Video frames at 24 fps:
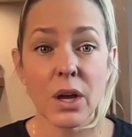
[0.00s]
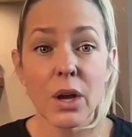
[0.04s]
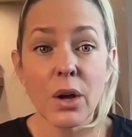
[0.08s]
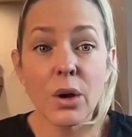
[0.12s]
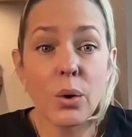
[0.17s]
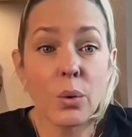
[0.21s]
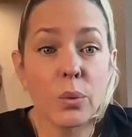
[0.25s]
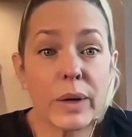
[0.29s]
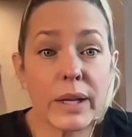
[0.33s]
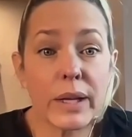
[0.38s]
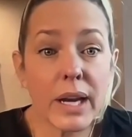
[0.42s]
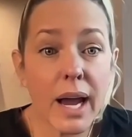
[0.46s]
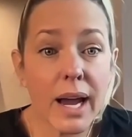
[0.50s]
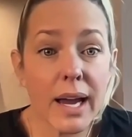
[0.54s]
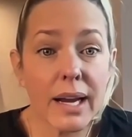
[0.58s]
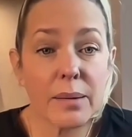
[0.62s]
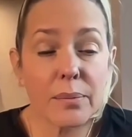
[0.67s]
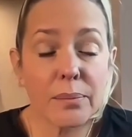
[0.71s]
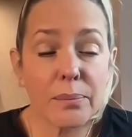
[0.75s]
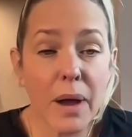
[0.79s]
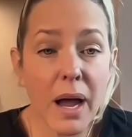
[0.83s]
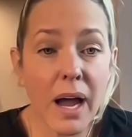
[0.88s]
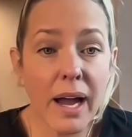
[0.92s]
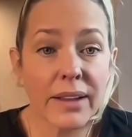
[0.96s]
we can hide up
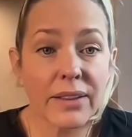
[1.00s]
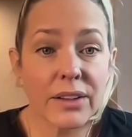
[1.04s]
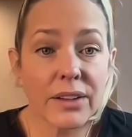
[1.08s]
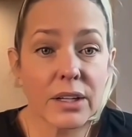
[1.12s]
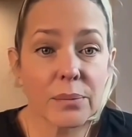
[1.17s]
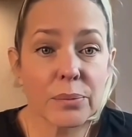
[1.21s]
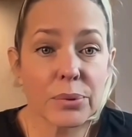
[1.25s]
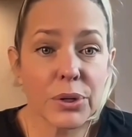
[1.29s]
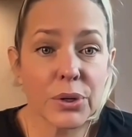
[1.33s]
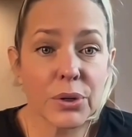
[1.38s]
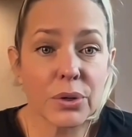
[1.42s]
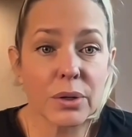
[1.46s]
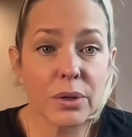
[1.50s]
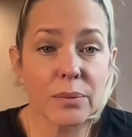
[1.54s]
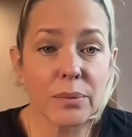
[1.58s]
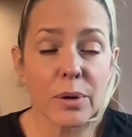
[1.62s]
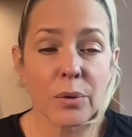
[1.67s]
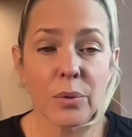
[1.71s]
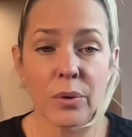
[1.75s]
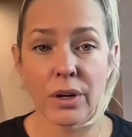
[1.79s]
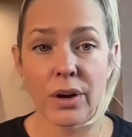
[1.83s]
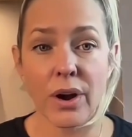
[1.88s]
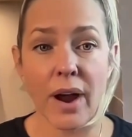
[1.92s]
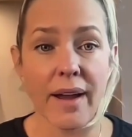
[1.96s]
behind the computer. But
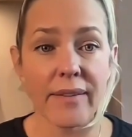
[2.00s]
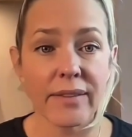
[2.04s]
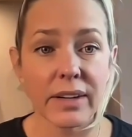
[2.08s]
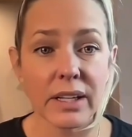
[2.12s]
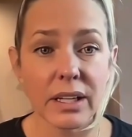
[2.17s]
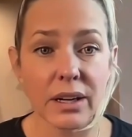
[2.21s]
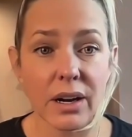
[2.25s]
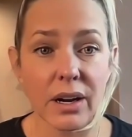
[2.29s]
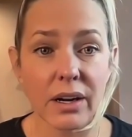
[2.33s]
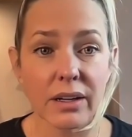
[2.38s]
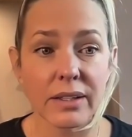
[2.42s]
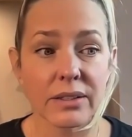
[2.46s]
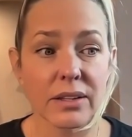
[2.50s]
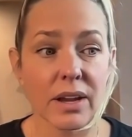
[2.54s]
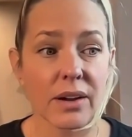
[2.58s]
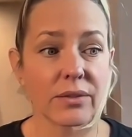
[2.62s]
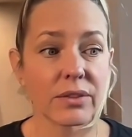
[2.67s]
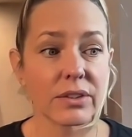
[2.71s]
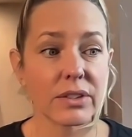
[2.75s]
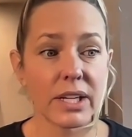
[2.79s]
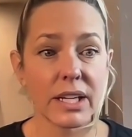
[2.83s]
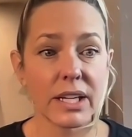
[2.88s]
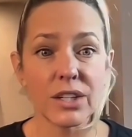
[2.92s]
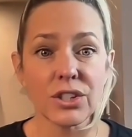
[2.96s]
when you're having an honest
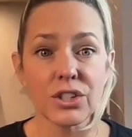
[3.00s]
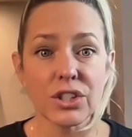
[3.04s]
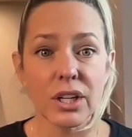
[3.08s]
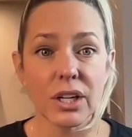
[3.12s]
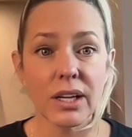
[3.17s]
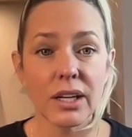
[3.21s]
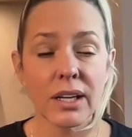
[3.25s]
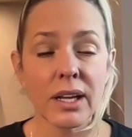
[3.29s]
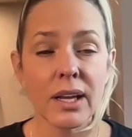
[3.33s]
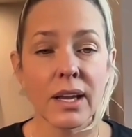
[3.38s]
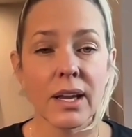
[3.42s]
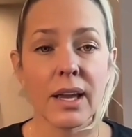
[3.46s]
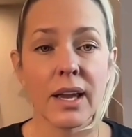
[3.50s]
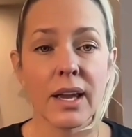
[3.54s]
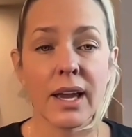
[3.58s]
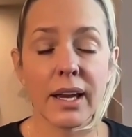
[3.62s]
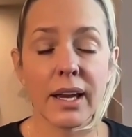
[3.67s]
conversation and a